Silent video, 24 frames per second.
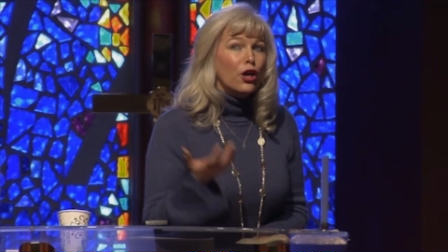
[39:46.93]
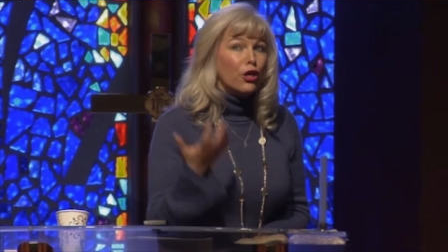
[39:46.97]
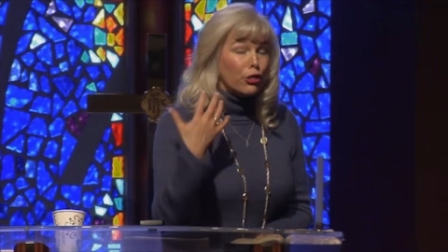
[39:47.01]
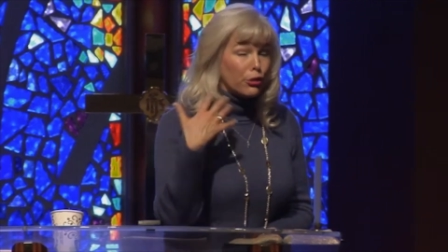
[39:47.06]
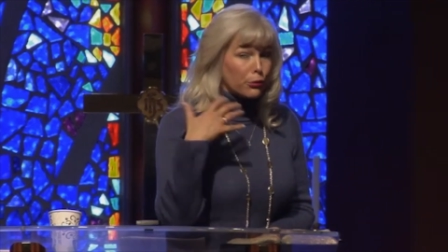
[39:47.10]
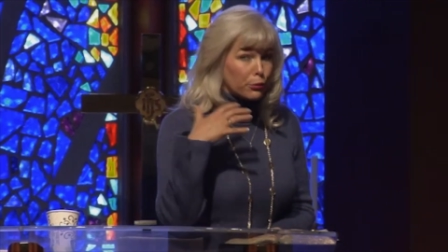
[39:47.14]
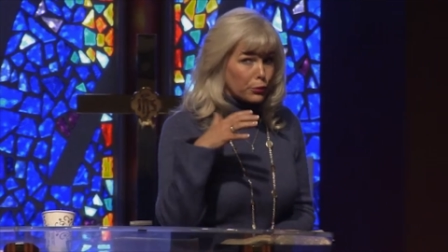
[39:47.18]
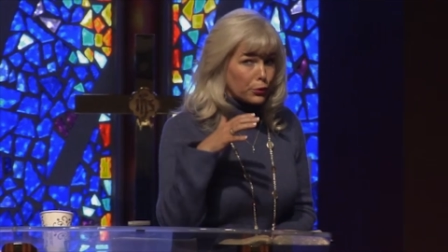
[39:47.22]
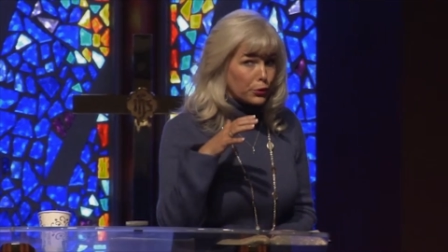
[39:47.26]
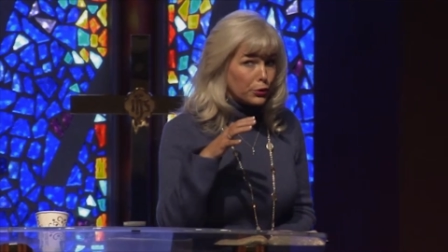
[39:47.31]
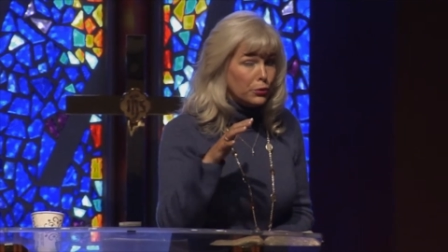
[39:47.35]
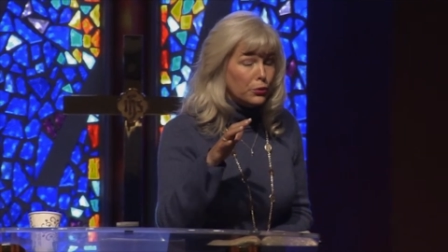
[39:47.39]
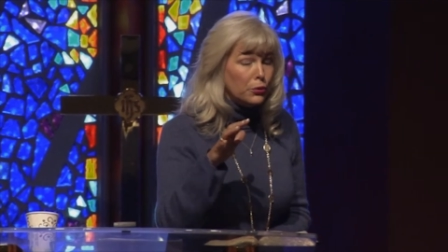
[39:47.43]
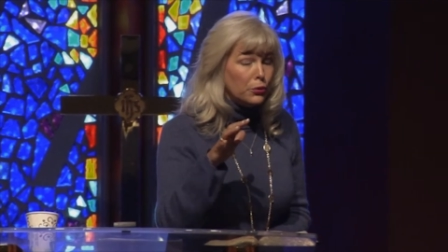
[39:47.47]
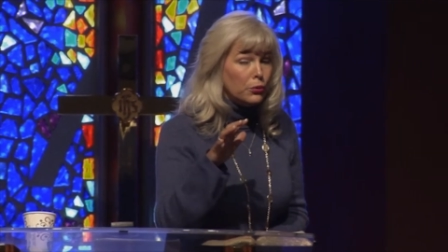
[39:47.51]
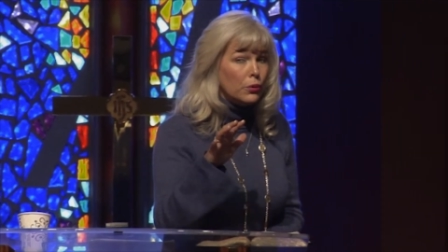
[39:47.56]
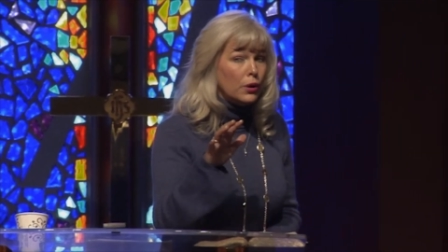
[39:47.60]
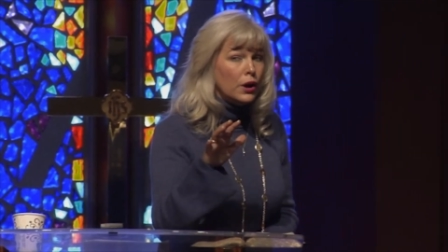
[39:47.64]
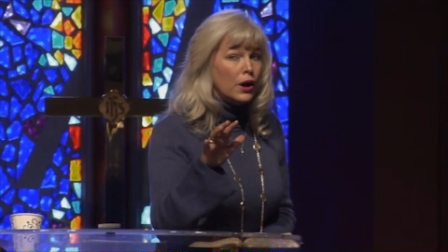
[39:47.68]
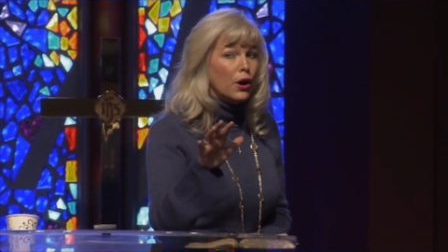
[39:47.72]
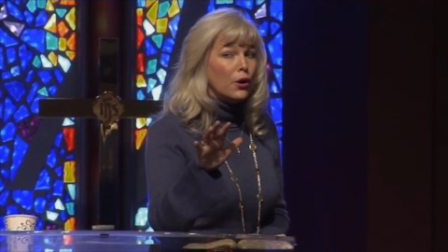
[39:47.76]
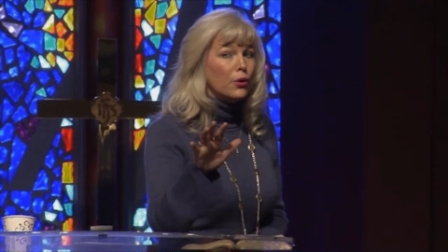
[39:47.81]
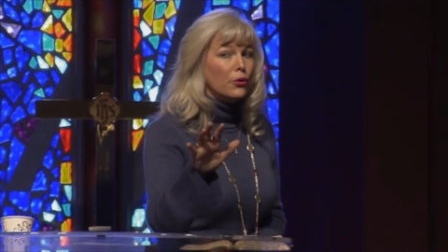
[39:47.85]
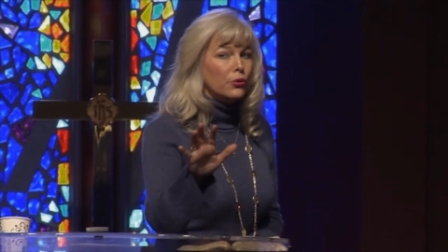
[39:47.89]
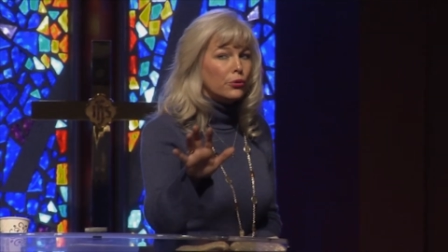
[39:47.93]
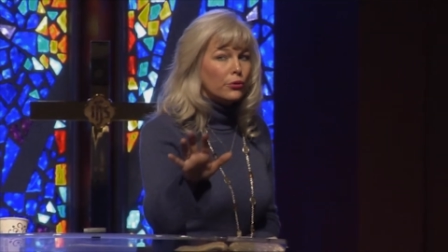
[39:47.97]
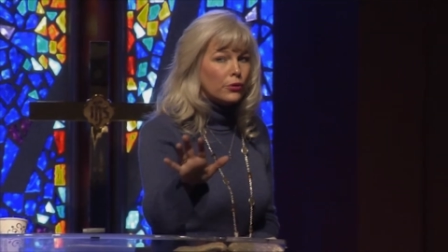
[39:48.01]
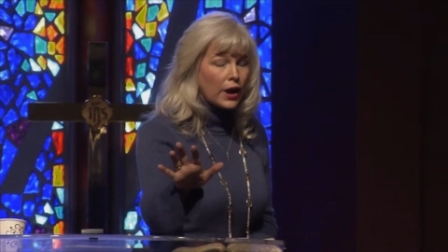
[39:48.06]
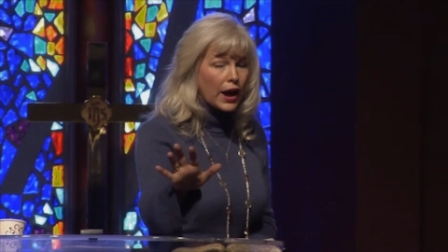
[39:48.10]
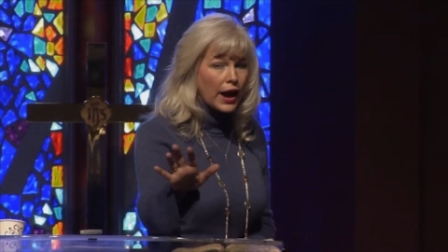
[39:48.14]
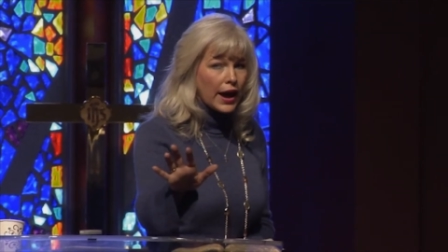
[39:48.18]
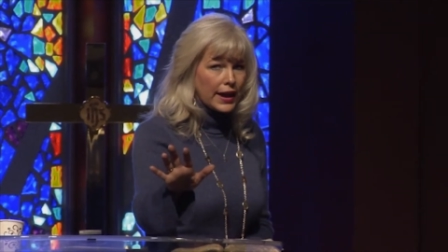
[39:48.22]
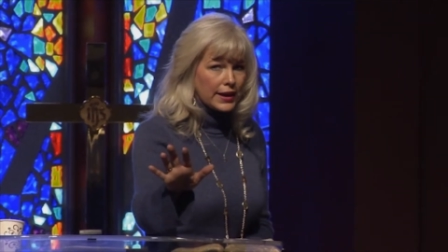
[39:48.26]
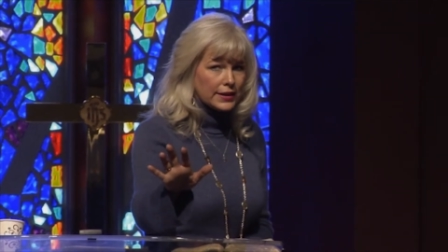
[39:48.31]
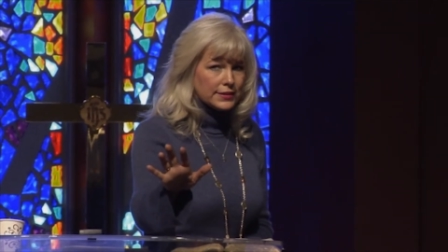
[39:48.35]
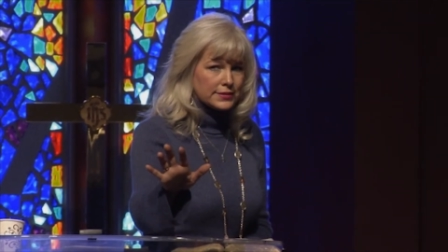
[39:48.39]
through
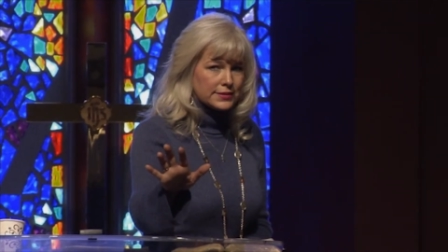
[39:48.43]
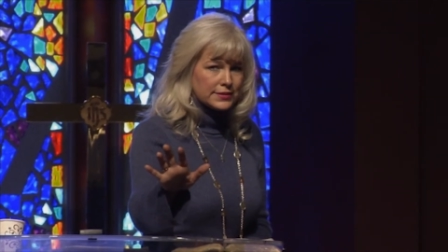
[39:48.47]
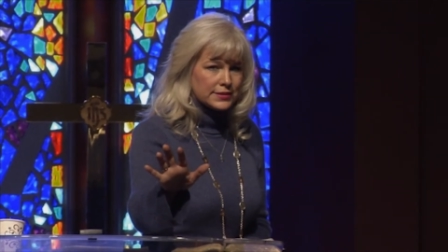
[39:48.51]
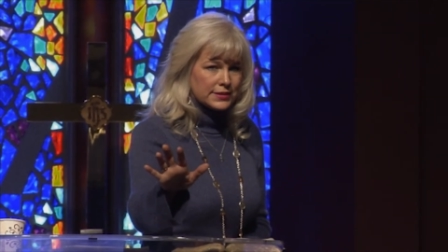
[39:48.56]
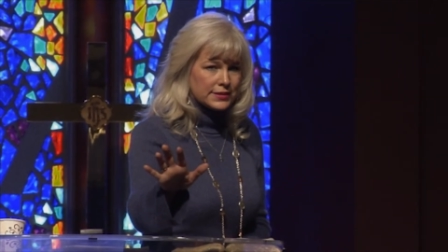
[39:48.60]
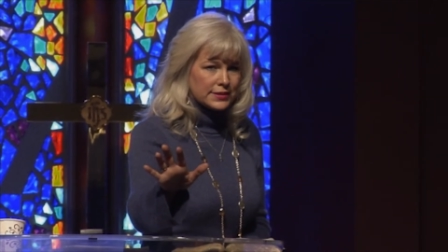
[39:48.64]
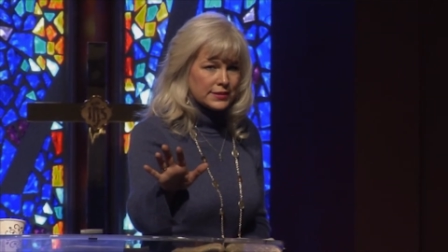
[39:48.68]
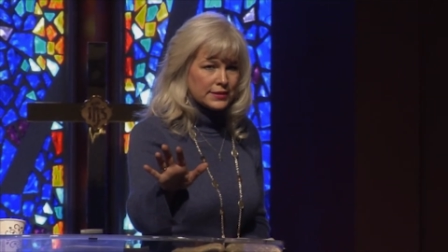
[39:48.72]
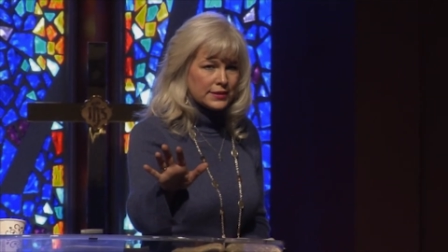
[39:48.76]
Christ.